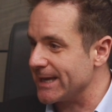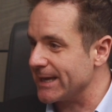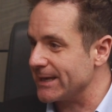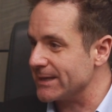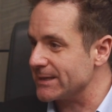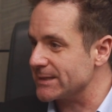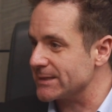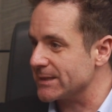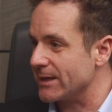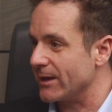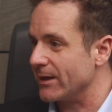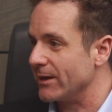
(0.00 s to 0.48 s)

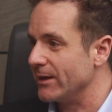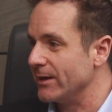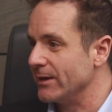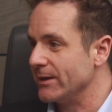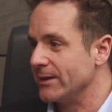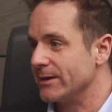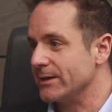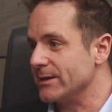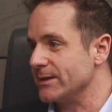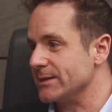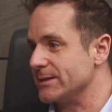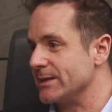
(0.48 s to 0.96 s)
centre
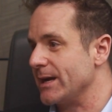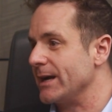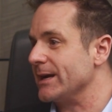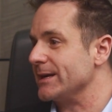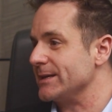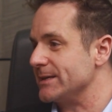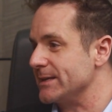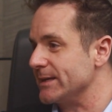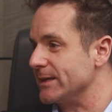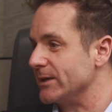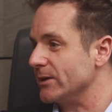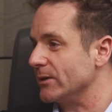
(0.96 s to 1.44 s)
is
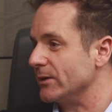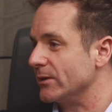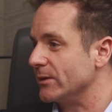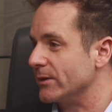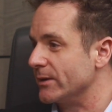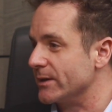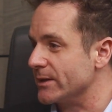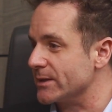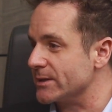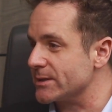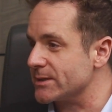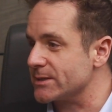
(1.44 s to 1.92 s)
ideal.
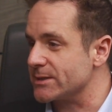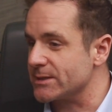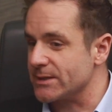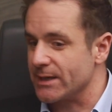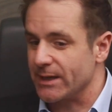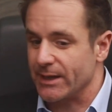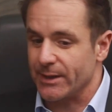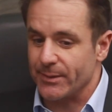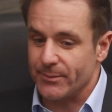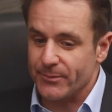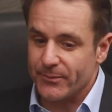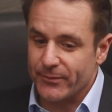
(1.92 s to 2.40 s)
It's
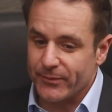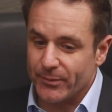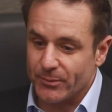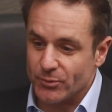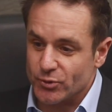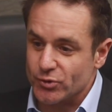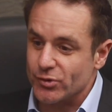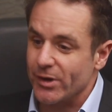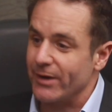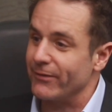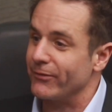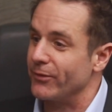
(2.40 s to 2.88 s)
from
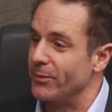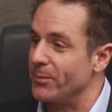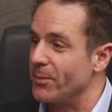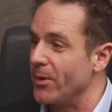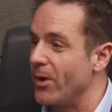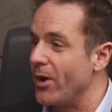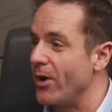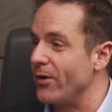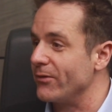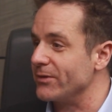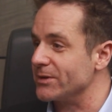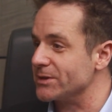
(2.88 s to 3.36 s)
Trafford
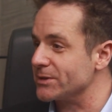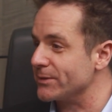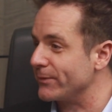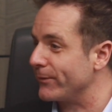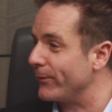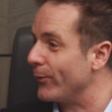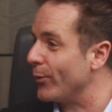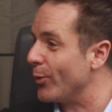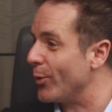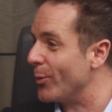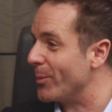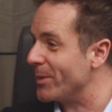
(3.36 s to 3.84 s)
Bar, it's
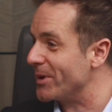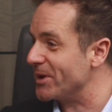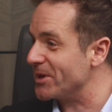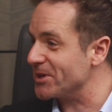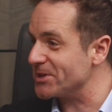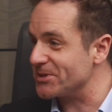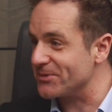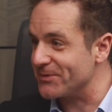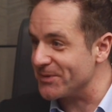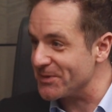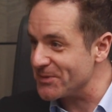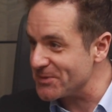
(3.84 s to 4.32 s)
4
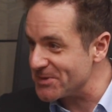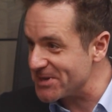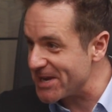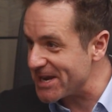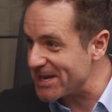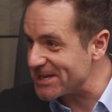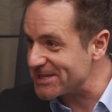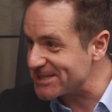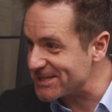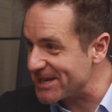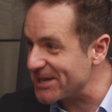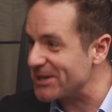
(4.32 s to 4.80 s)
minutes
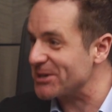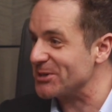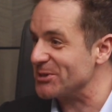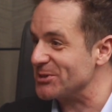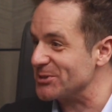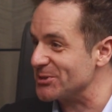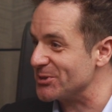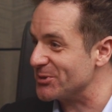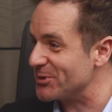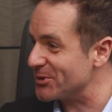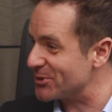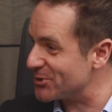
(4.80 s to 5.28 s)
58
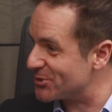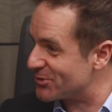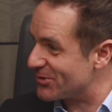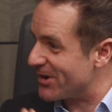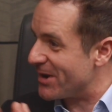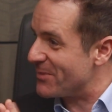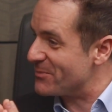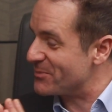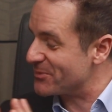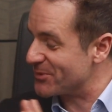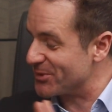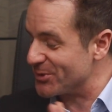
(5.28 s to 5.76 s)
seconds on the
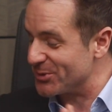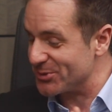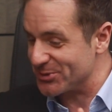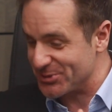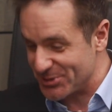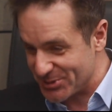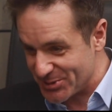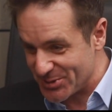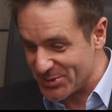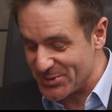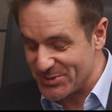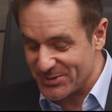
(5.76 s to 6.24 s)
tram.
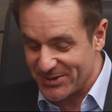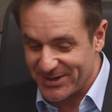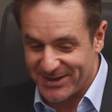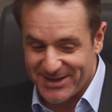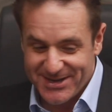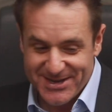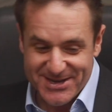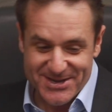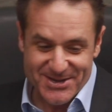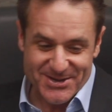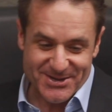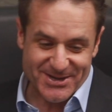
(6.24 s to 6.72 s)

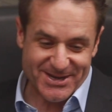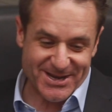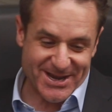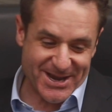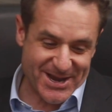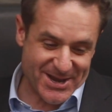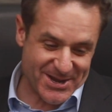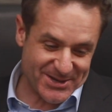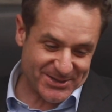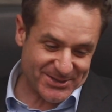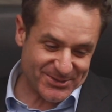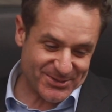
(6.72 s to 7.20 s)

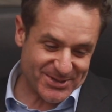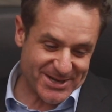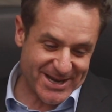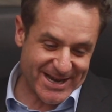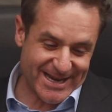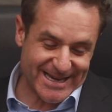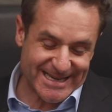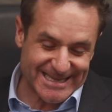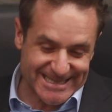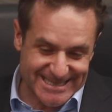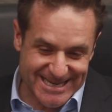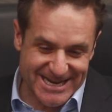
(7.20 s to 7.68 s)
Yeah, I don't know
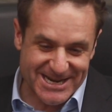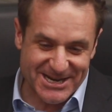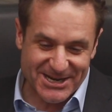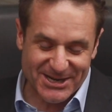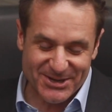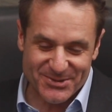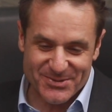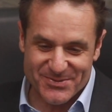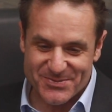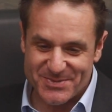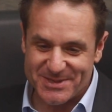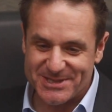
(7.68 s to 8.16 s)

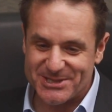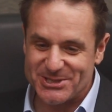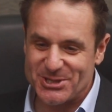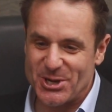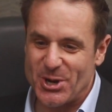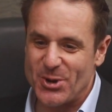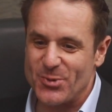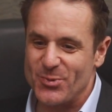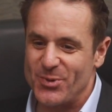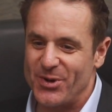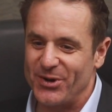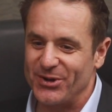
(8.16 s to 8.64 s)
exactly the
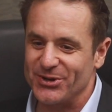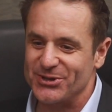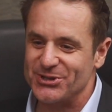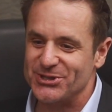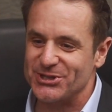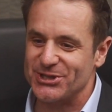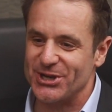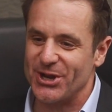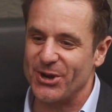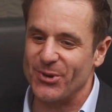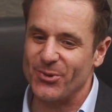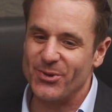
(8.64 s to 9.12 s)
stopwatch.
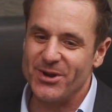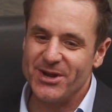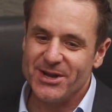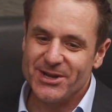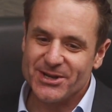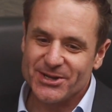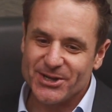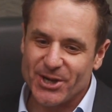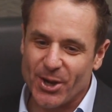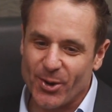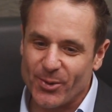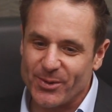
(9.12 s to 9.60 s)
So
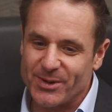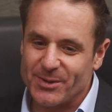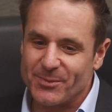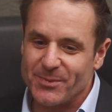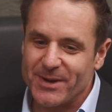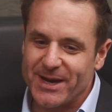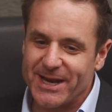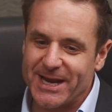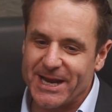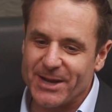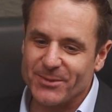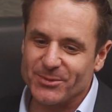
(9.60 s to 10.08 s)

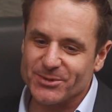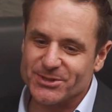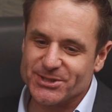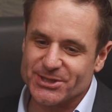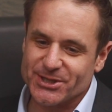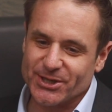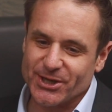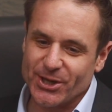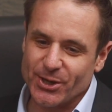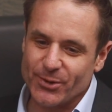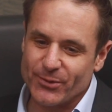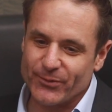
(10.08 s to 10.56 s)
being able
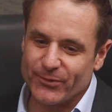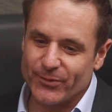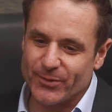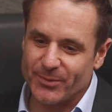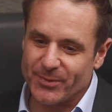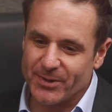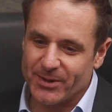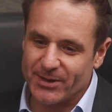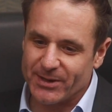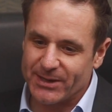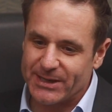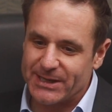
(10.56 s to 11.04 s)
to go
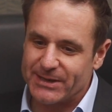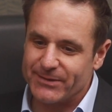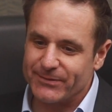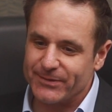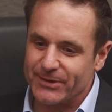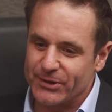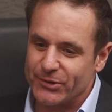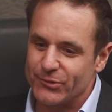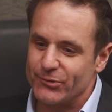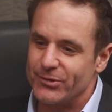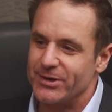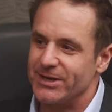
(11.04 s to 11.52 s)
from a
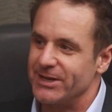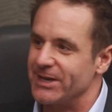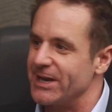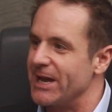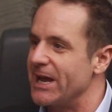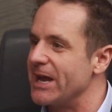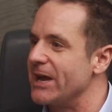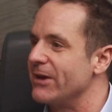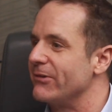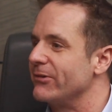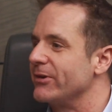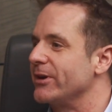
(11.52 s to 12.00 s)
leafy green
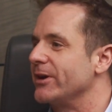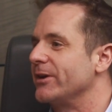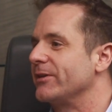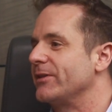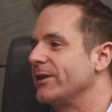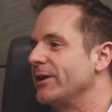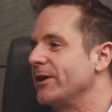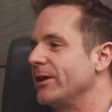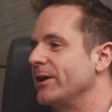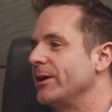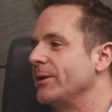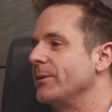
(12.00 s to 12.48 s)
area
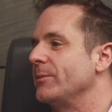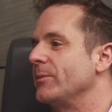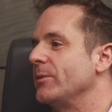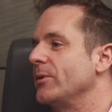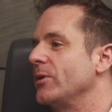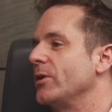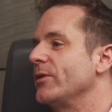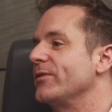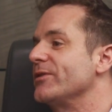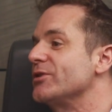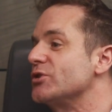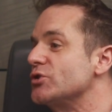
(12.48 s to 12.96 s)
that
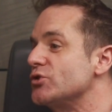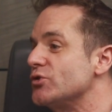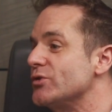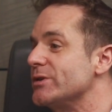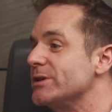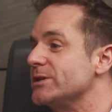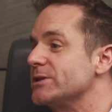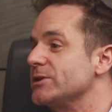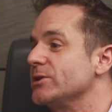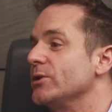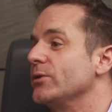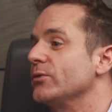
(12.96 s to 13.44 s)
a lot of the
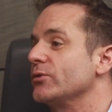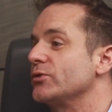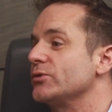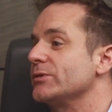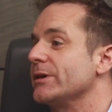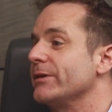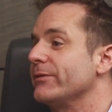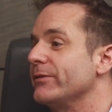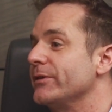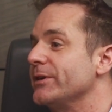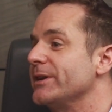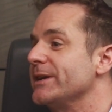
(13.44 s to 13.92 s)
streets in Old
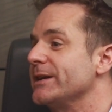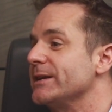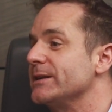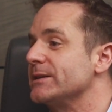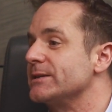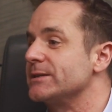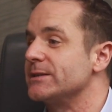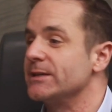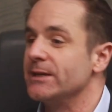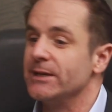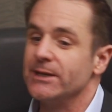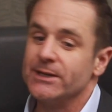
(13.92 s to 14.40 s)
Trafford
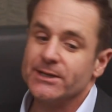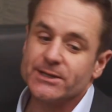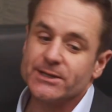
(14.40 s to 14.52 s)
is,